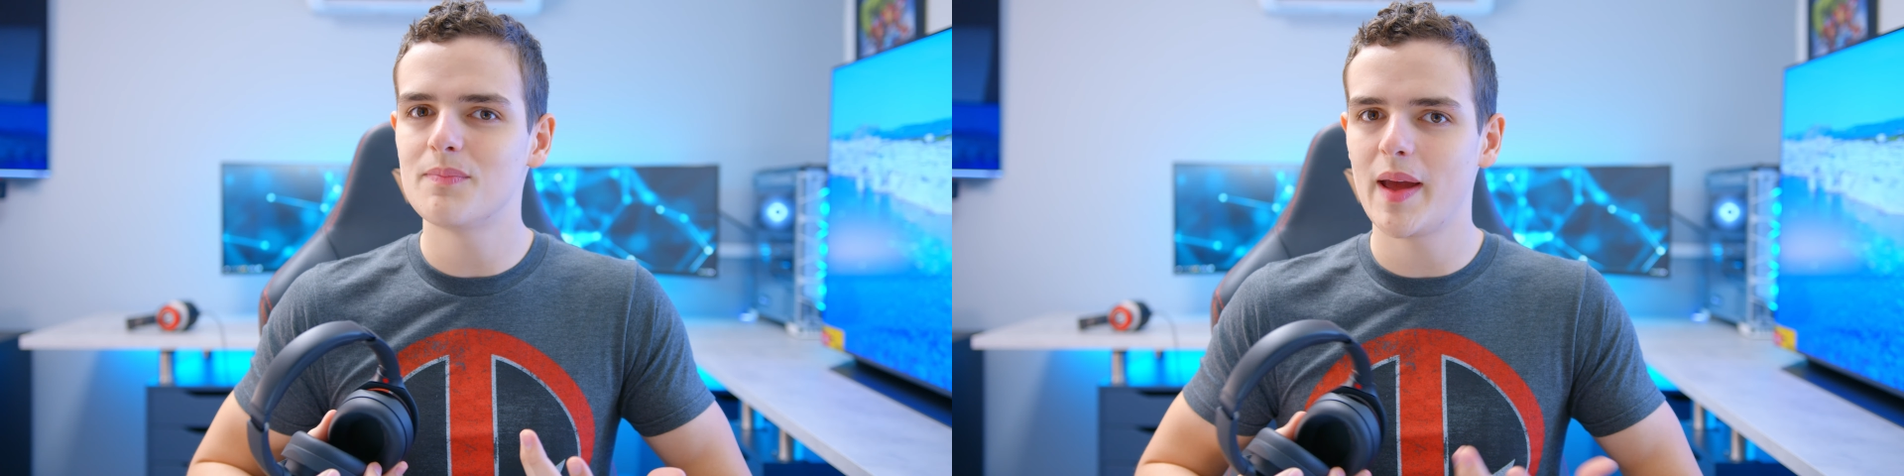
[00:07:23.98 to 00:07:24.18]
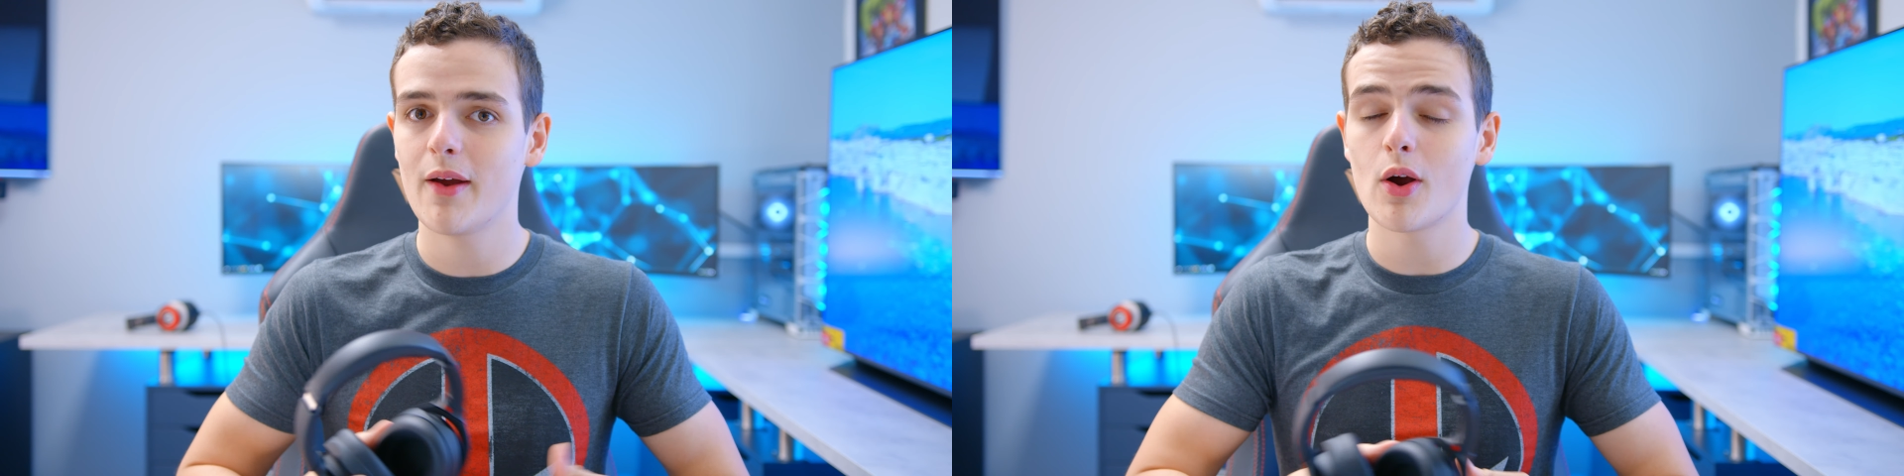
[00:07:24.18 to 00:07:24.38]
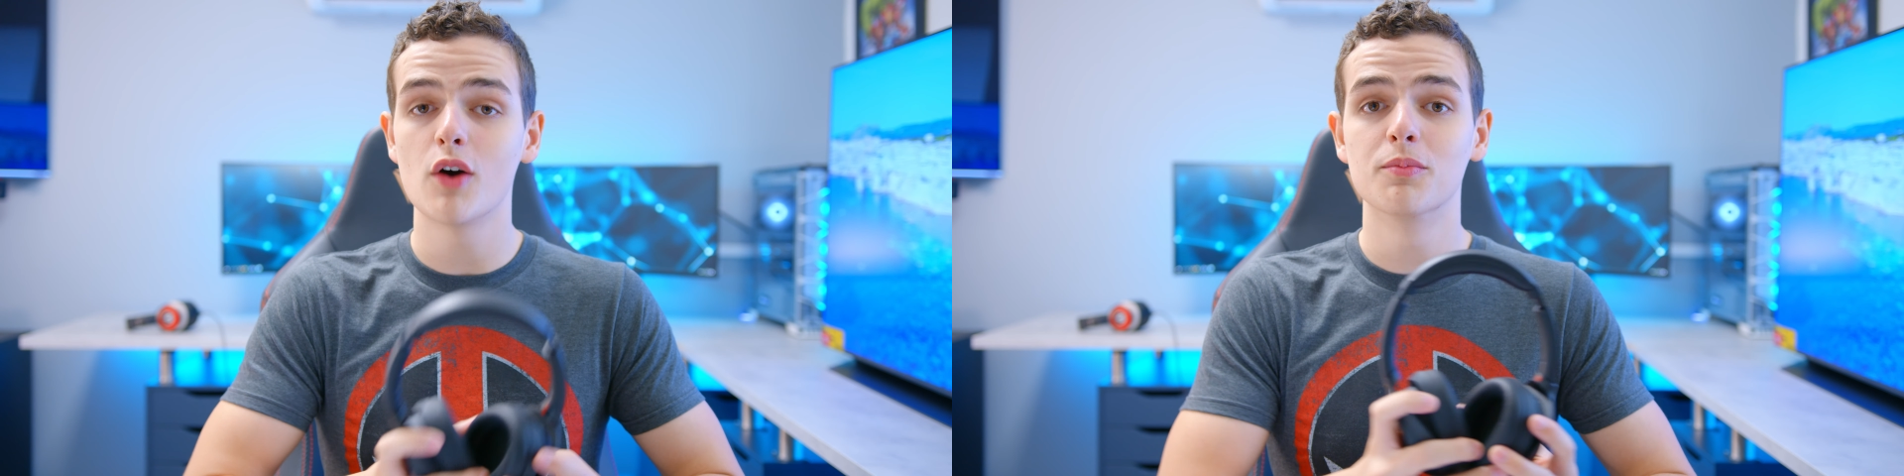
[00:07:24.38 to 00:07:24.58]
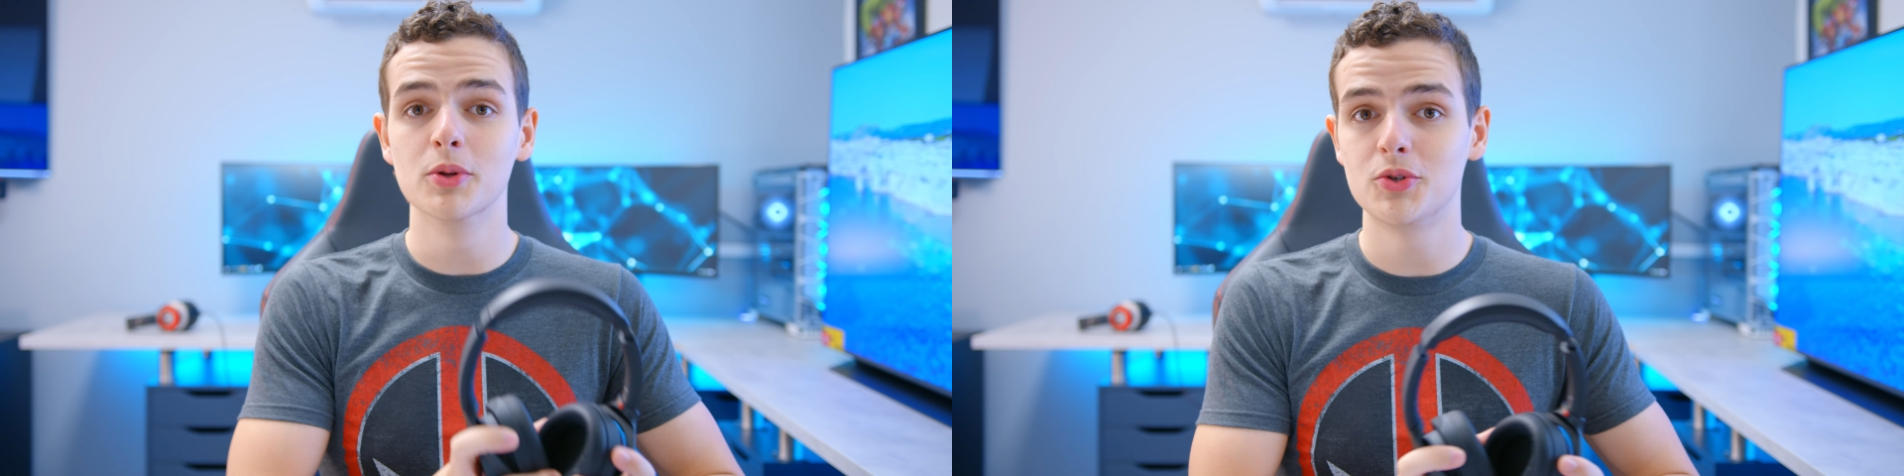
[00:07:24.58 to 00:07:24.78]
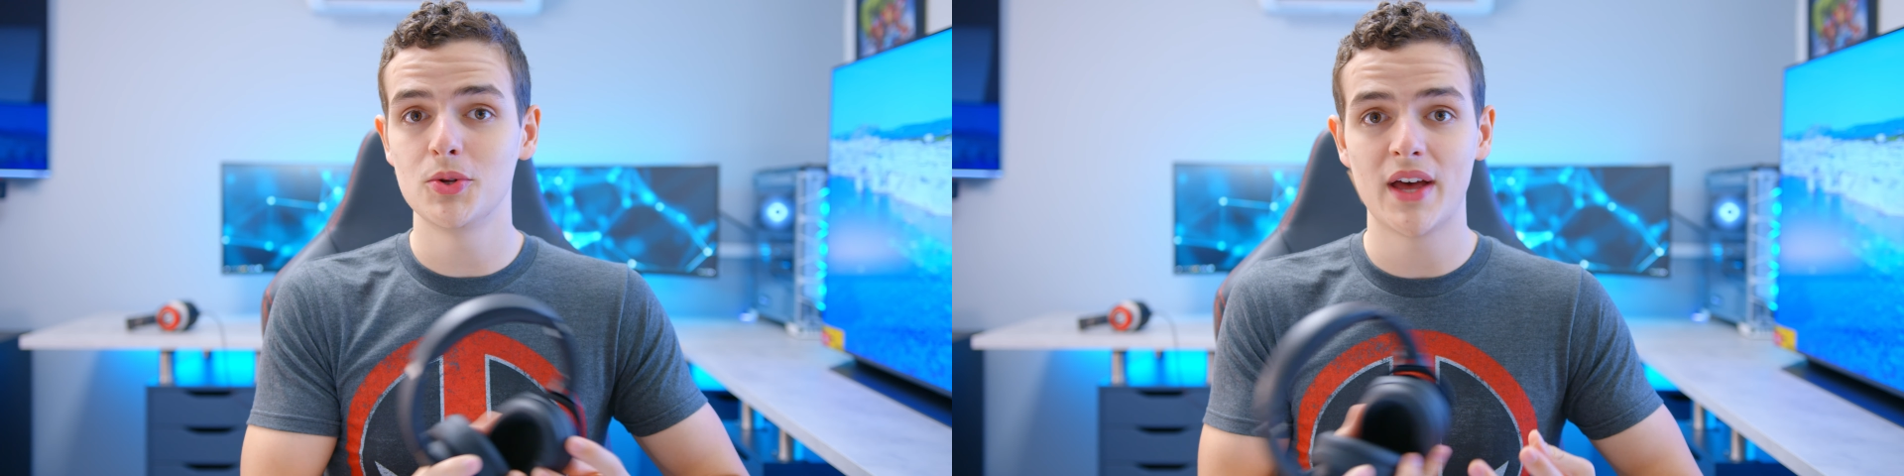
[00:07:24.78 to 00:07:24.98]
pair of
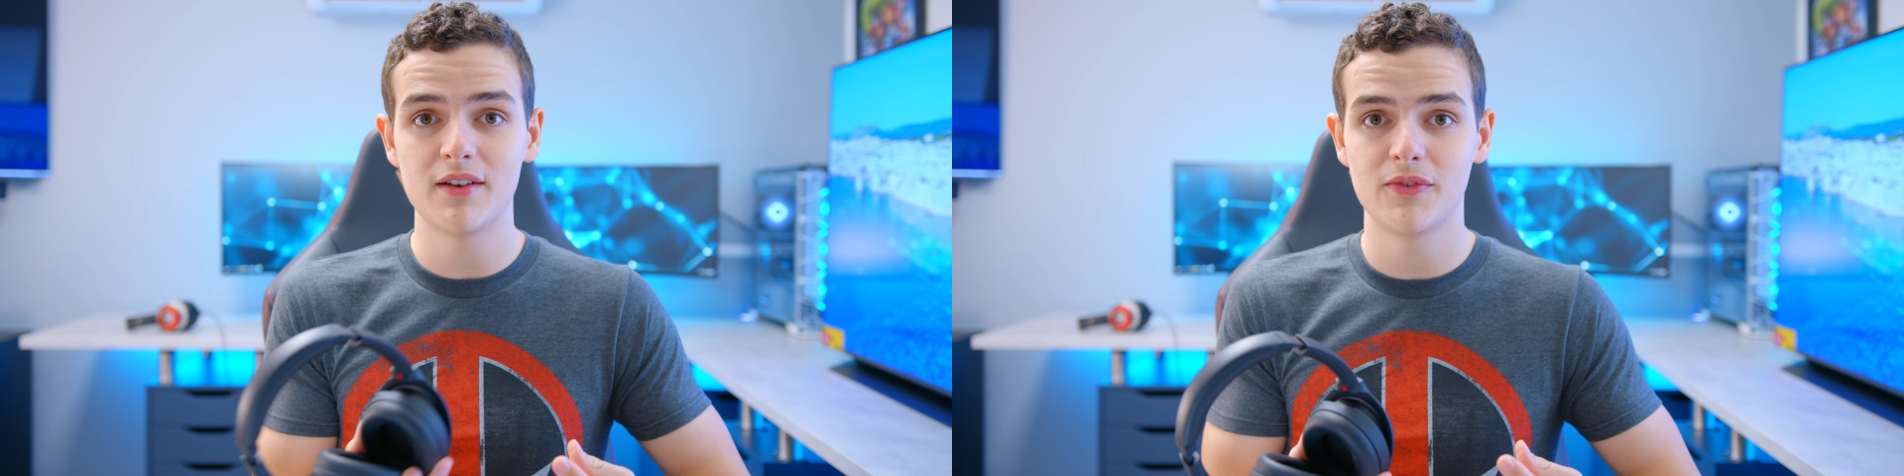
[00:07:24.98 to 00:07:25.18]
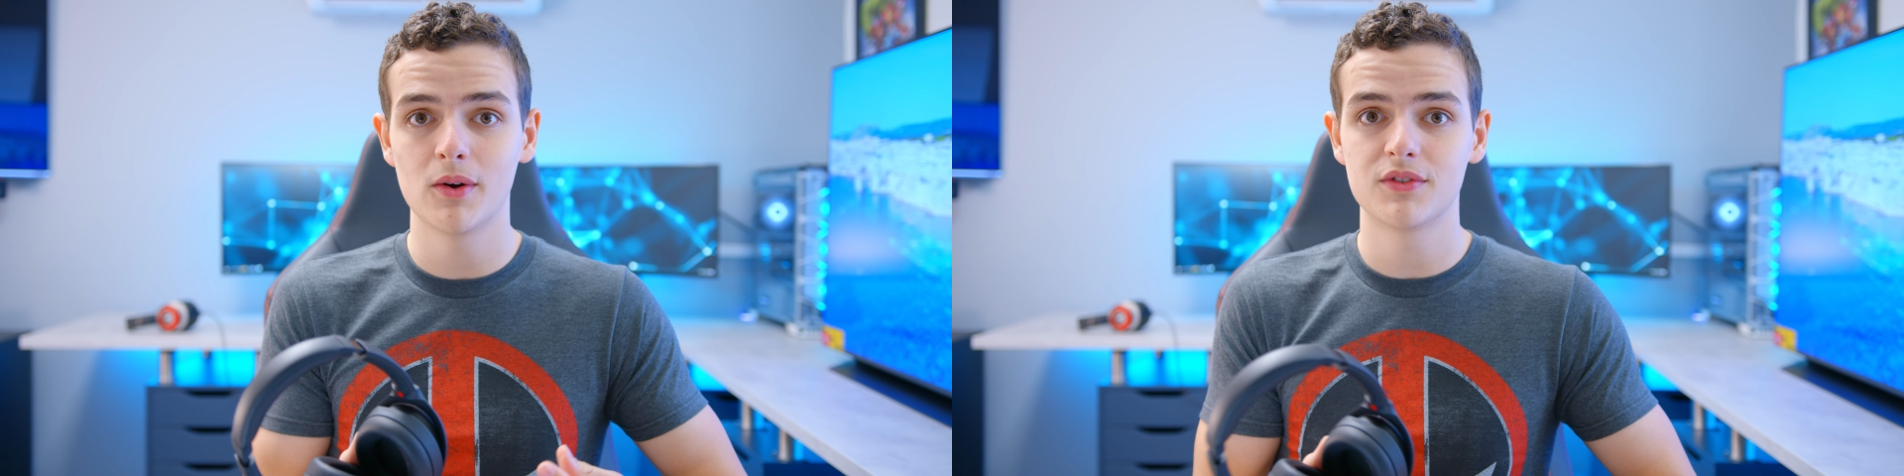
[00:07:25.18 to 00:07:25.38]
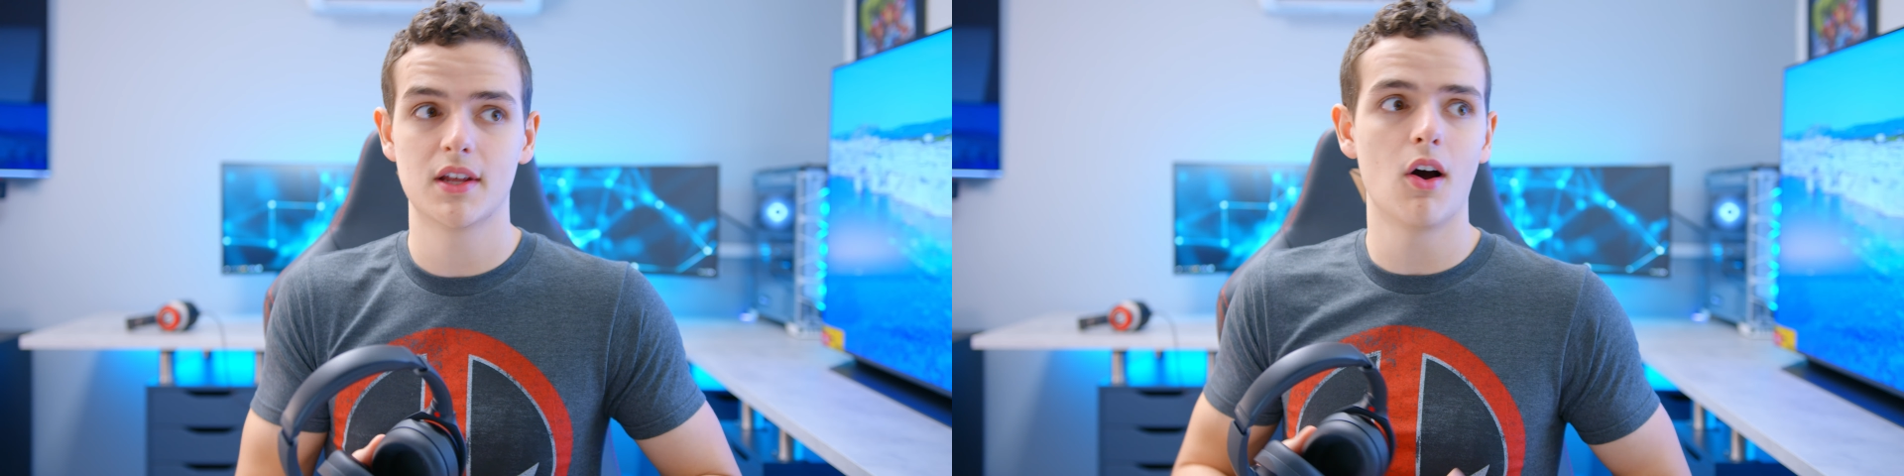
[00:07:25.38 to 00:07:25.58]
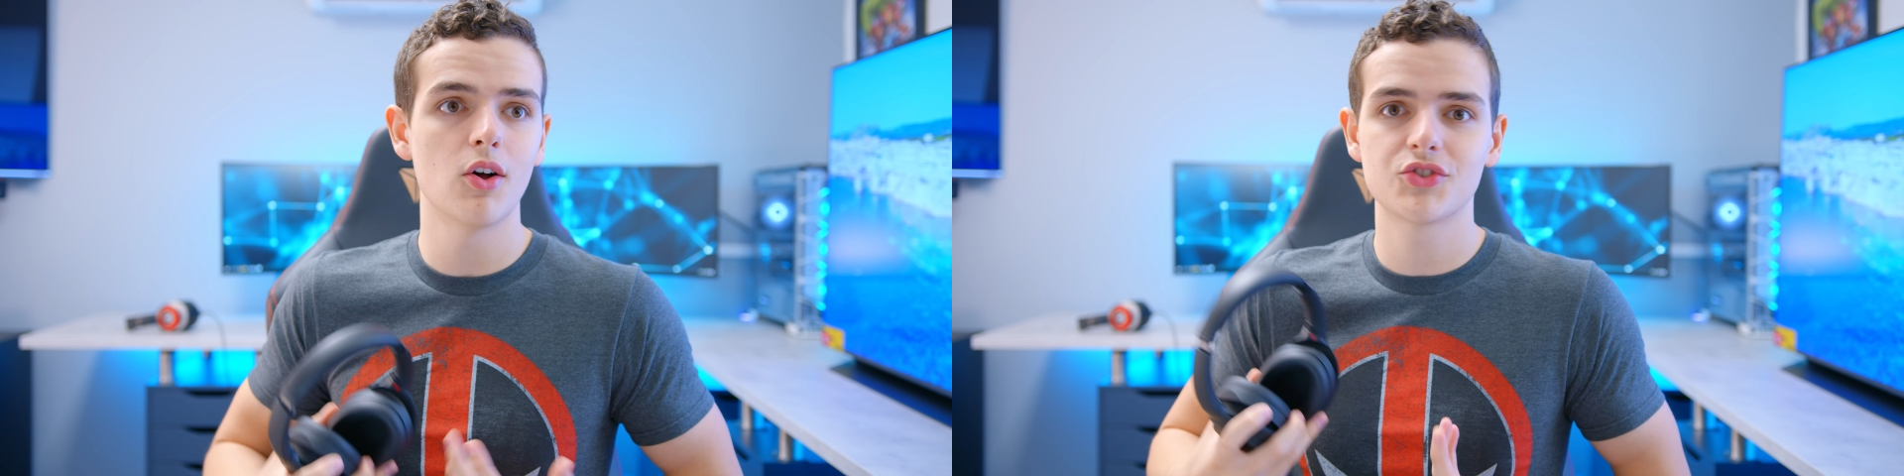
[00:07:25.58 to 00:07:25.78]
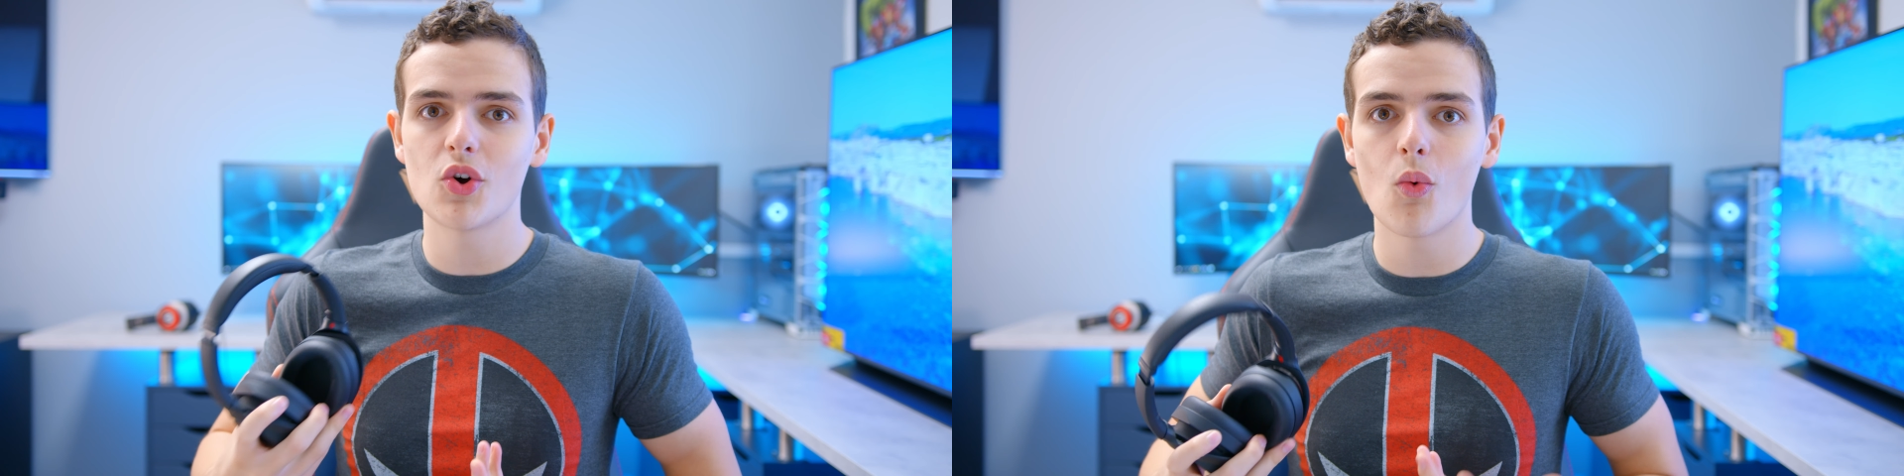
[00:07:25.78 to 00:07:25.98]
Bluetooth headphones that also